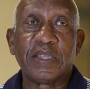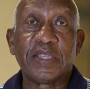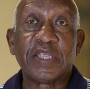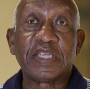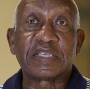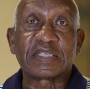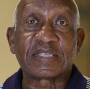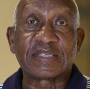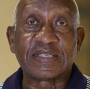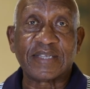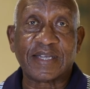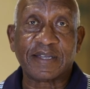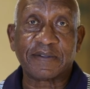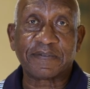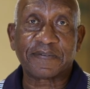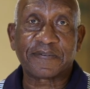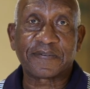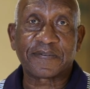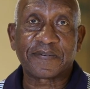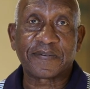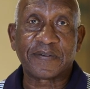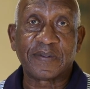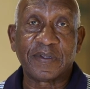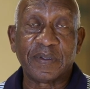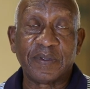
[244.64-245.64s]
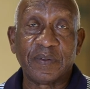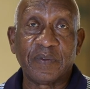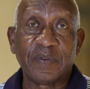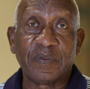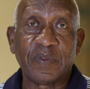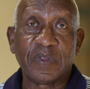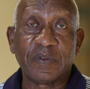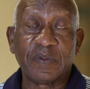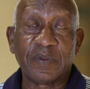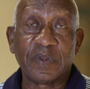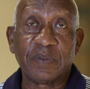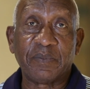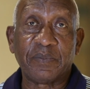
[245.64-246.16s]
the staff,
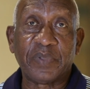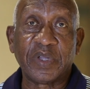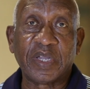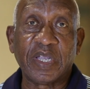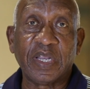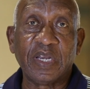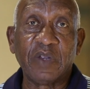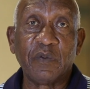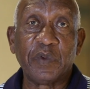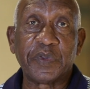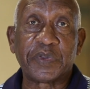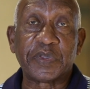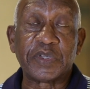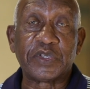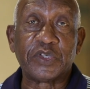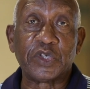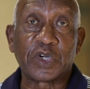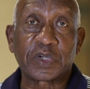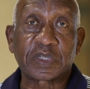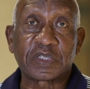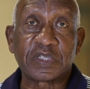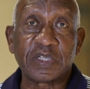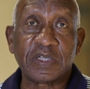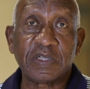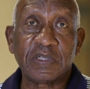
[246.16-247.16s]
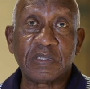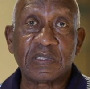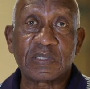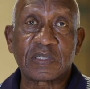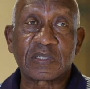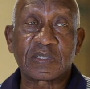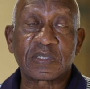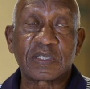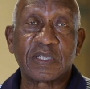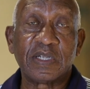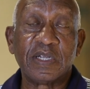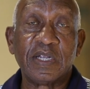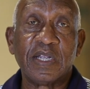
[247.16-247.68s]
beginning with the
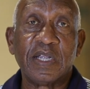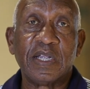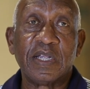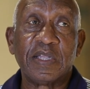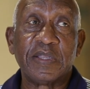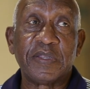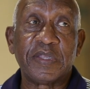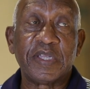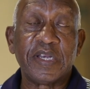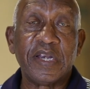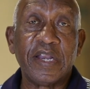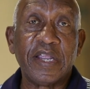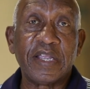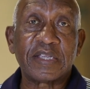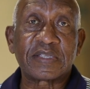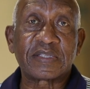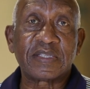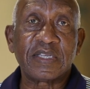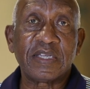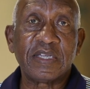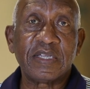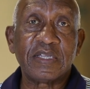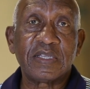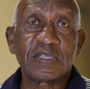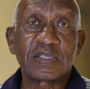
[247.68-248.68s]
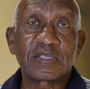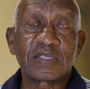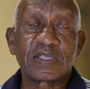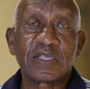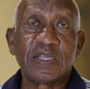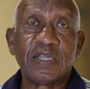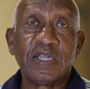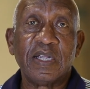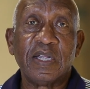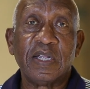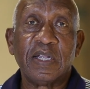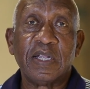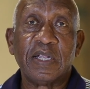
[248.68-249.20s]
doctors, the nurses,
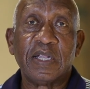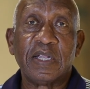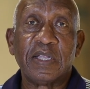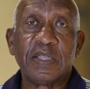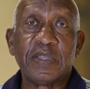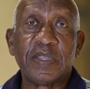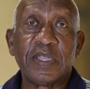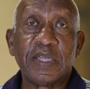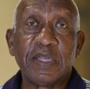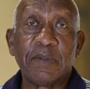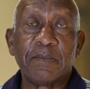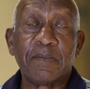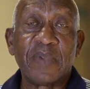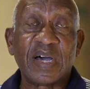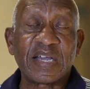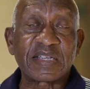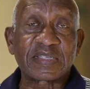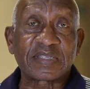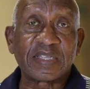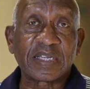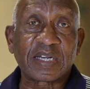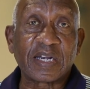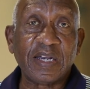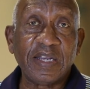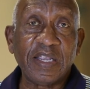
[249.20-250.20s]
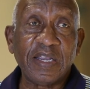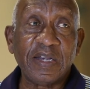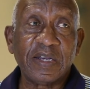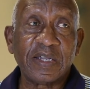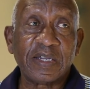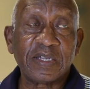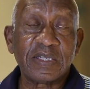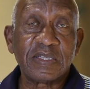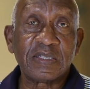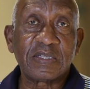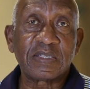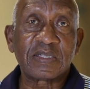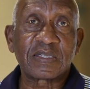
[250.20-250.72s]
the master
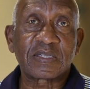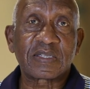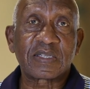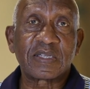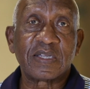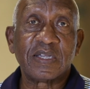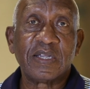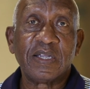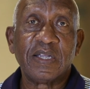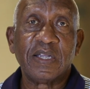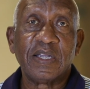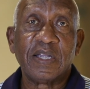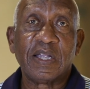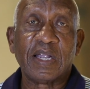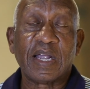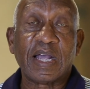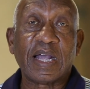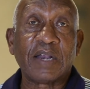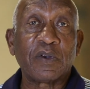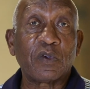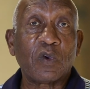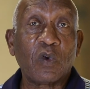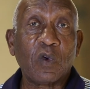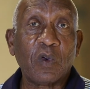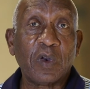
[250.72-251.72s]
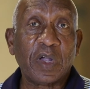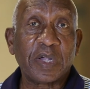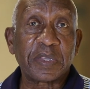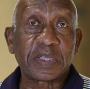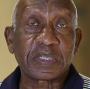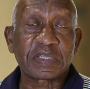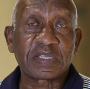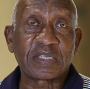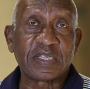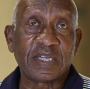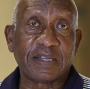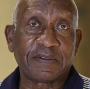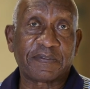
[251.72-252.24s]
cleaners, and all other
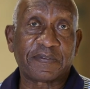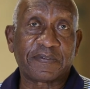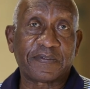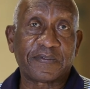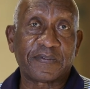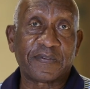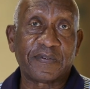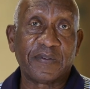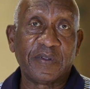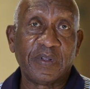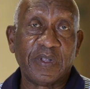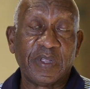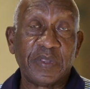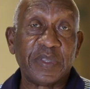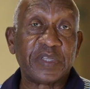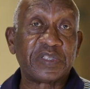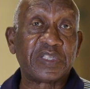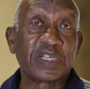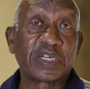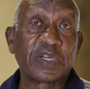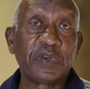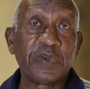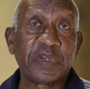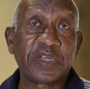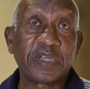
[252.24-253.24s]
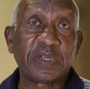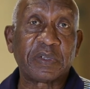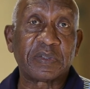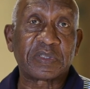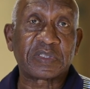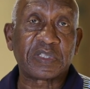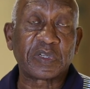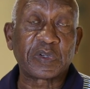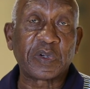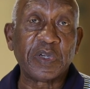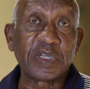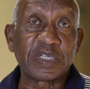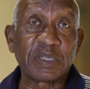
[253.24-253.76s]
staff, the
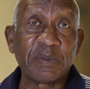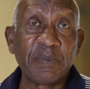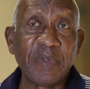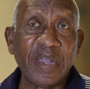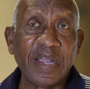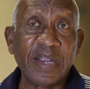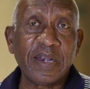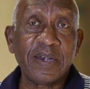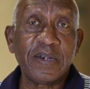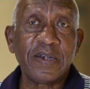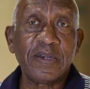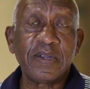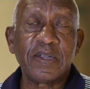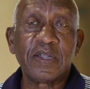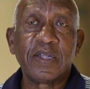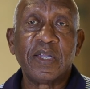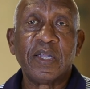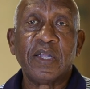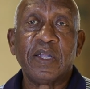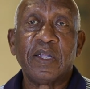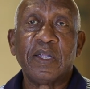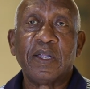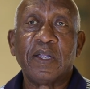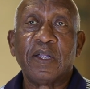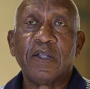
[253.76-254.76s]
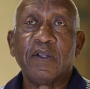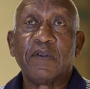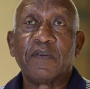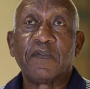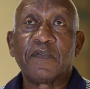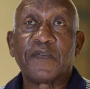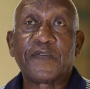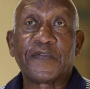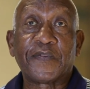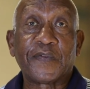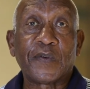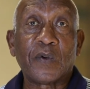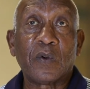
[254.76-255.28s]
security men,
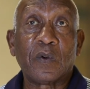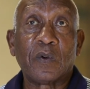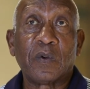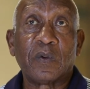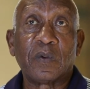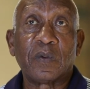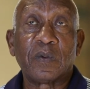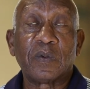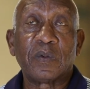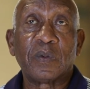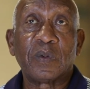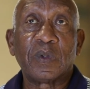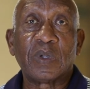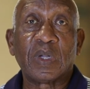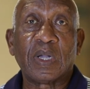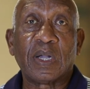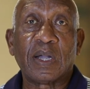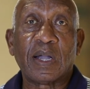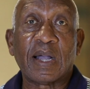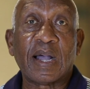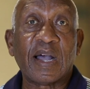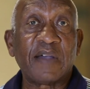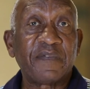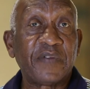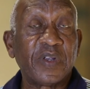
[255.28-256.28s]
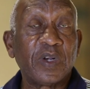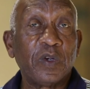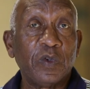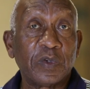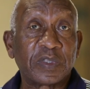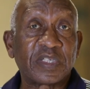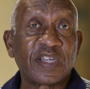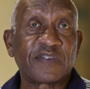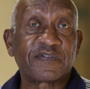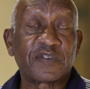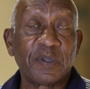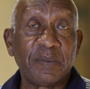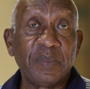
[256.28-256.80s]
for having
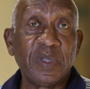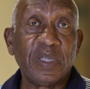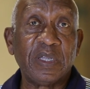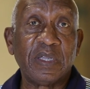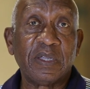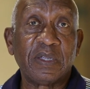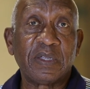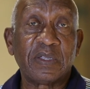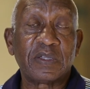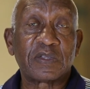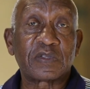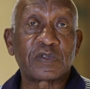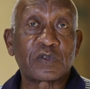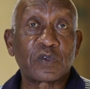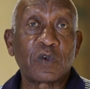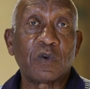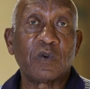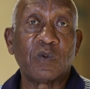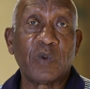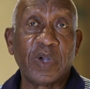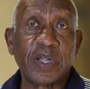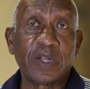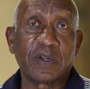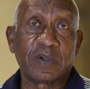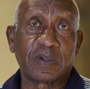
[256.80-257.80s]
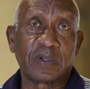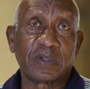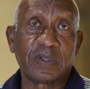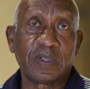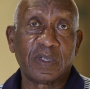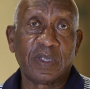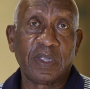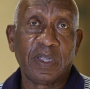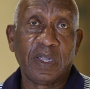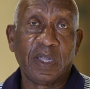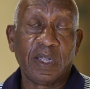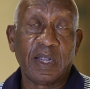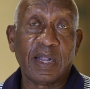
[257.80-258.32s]
looked after me so well
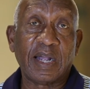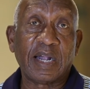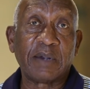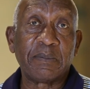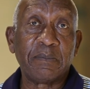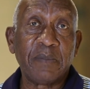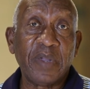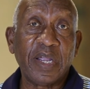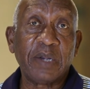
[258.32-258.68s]
and